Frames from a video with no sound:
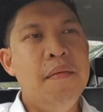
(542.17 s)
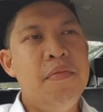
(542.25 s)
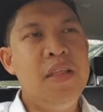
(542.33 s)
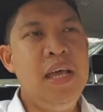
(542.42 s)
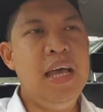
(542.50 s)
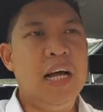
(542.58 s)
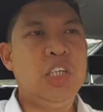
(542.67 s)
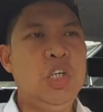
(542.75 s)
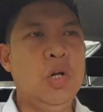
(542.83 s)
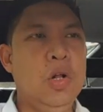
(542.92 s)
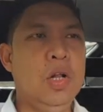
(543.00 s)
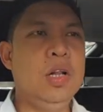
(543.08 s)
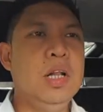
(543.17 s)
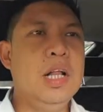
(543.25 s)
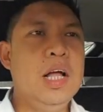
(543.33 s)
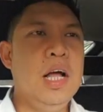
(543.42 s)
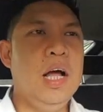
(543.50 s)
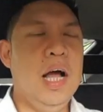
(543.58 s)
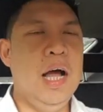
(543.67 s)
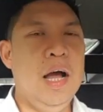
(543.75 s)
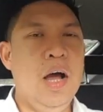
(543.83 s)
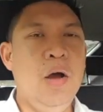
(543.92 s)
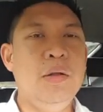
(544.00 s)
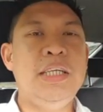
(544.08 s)
the actual
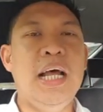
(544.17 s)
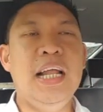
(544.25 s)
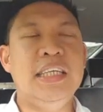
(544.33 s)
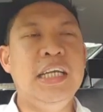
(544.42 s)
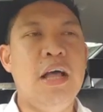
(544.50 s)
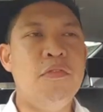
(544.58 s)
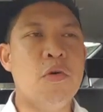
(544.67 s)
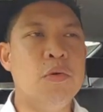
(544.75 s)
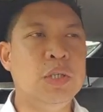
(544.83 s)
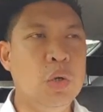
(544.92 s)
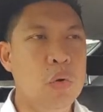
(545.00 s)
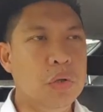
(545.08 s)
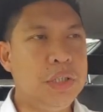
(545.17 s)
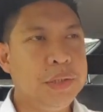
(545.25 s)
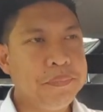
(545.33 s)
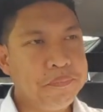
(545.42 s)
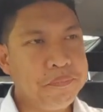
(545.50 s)
hotel itself or resort.